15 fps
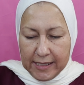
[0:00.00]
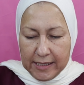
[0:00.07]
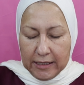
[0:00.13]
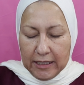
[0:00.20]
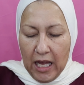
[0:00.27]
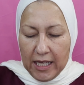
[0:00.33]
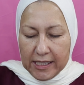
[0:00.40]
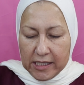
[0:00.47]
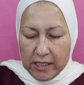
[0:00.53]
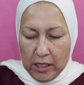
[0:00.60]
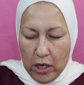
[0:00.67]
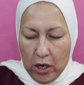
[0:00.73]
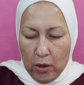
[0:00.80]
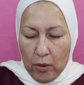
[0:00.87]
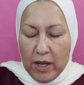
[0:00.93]

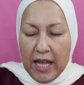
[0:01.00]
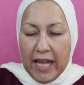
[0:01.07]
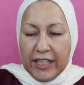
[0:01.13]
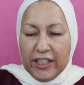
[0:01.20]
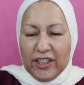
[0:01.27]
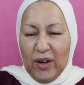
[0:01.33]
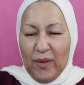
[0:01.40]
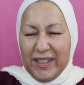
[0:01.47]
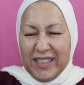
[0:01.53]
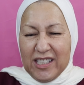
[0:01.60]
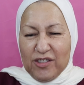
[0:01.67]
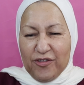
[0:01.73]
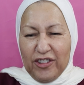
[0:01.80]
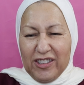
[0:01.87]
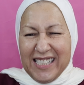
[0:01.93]
Laszlo. You know what?
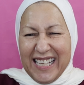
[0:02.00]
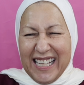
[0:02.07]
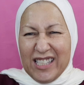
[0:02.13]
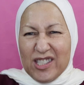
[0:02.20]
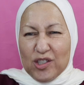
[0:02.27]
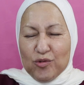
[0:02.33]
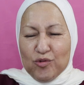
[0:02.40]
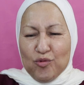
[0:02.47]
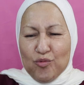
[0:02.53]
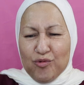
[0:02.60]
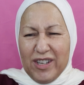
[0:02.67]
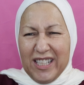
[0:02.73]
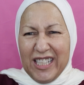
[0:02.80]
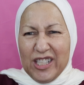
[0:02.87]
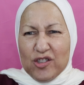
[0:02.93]
This feels like it's
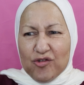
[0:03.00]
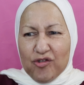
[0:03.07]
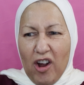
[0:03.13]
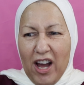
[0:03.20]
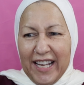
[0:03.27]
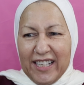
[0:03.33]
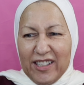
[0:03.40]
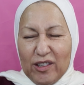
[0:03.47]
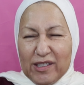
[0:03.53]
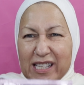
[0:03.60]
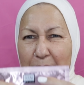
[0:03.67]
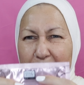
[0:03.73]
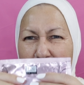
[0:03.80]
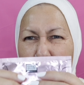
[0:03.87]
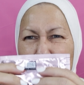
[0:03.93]
really dry in there.
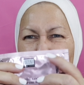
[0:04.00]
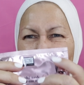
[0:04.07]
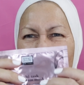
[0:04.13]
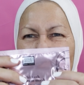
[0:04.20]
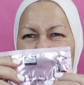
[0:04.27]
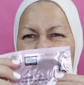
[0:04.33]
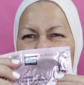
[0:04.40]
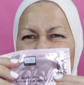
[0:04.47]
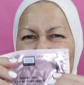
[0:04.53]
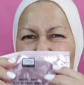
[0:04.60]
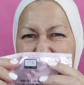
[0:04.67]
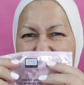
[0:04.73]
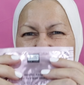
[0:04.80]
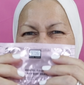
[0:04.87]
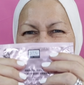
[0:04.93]
Sometimes you know how you can feel
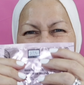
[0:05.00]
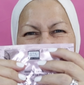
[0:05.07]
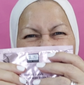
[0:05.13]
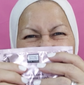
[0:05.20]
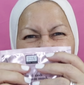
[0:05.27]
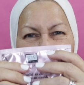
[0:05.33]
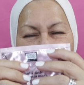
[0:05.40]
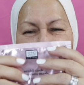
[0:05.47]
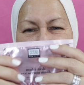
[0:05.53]
the air and it feels